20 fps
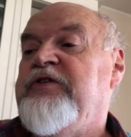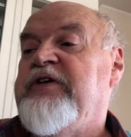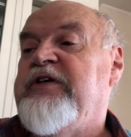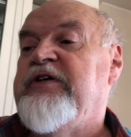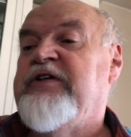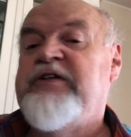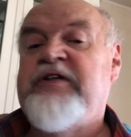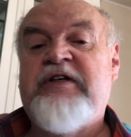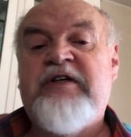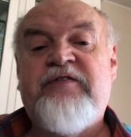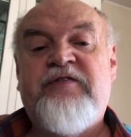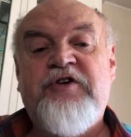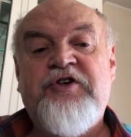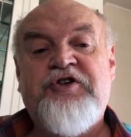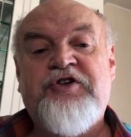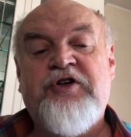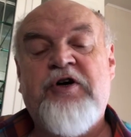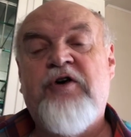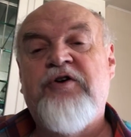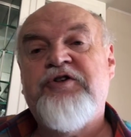the TV
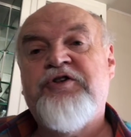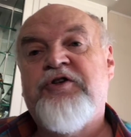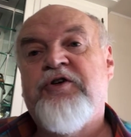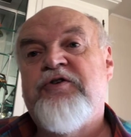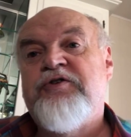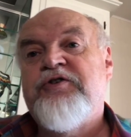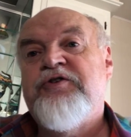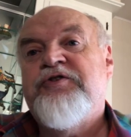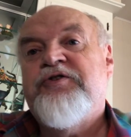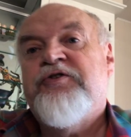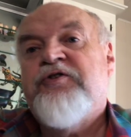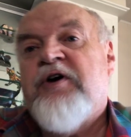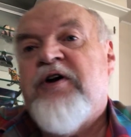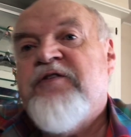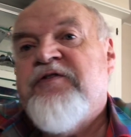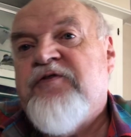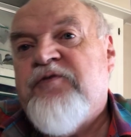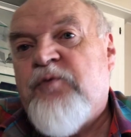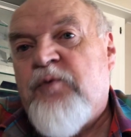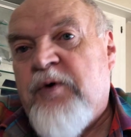show, shows you sort
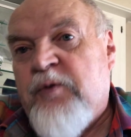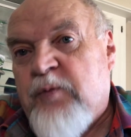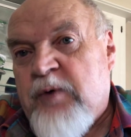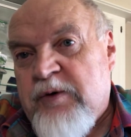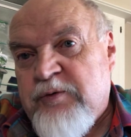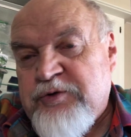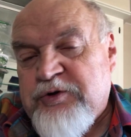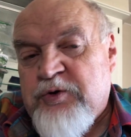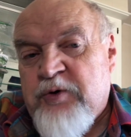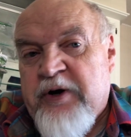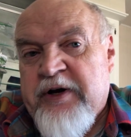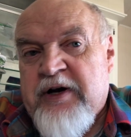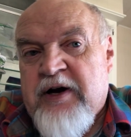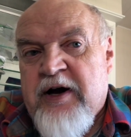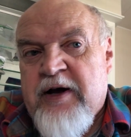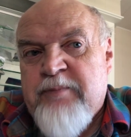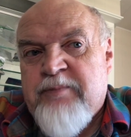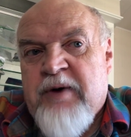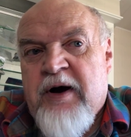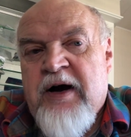of what was going
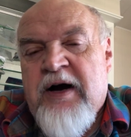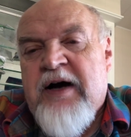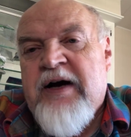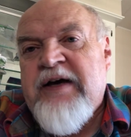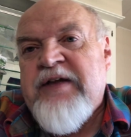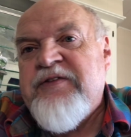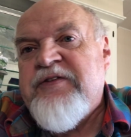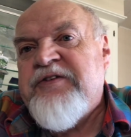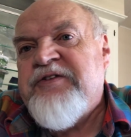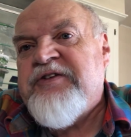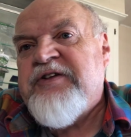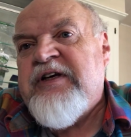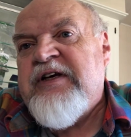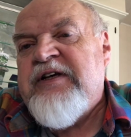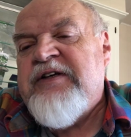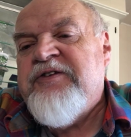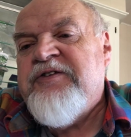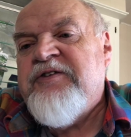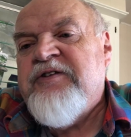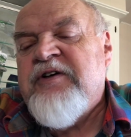on behind the
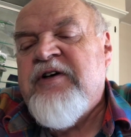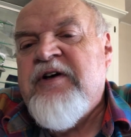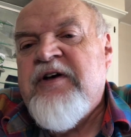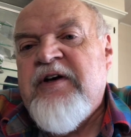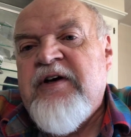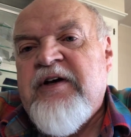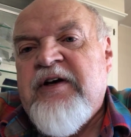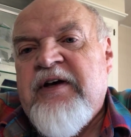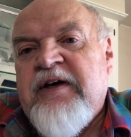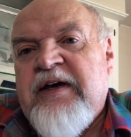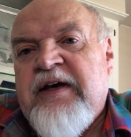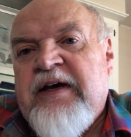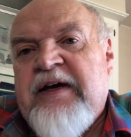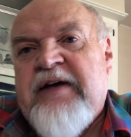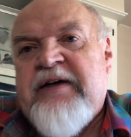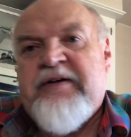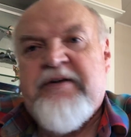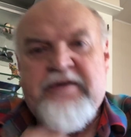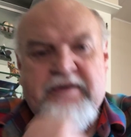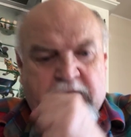scenes
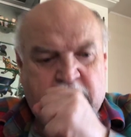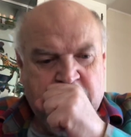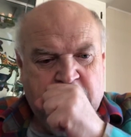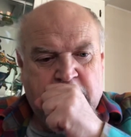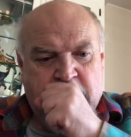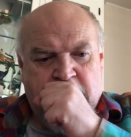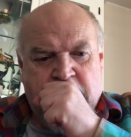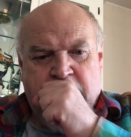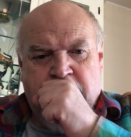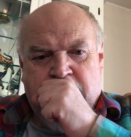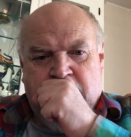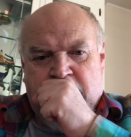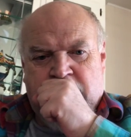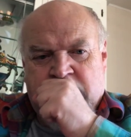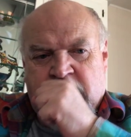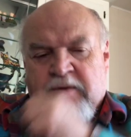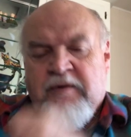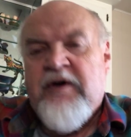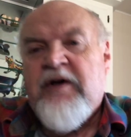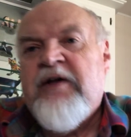in the
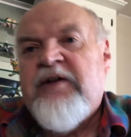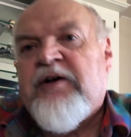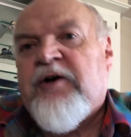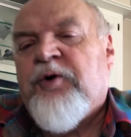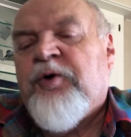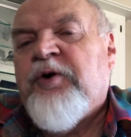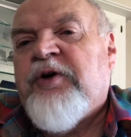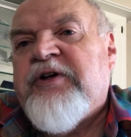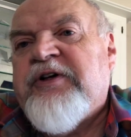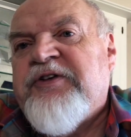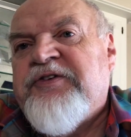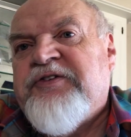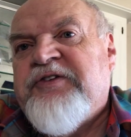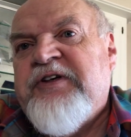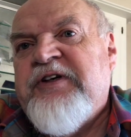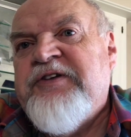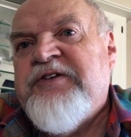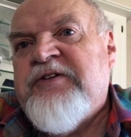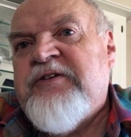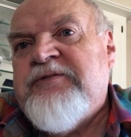earlier
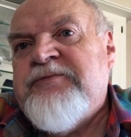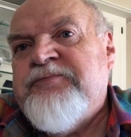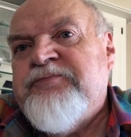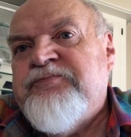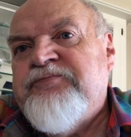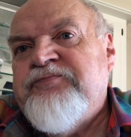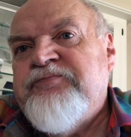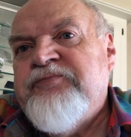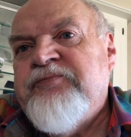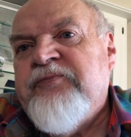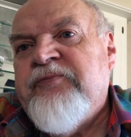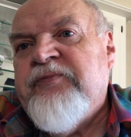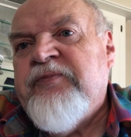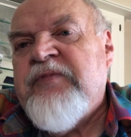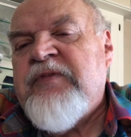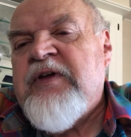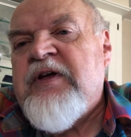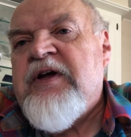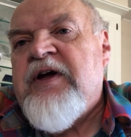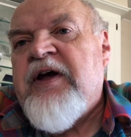season.
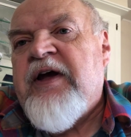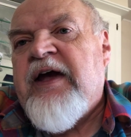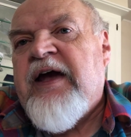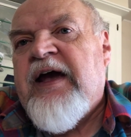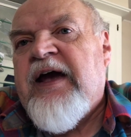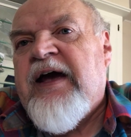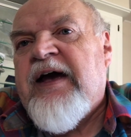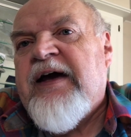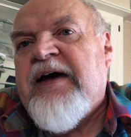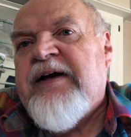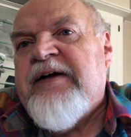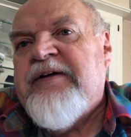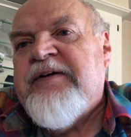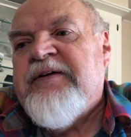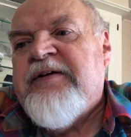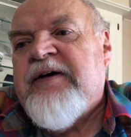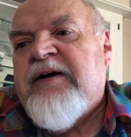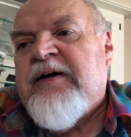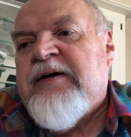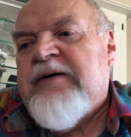And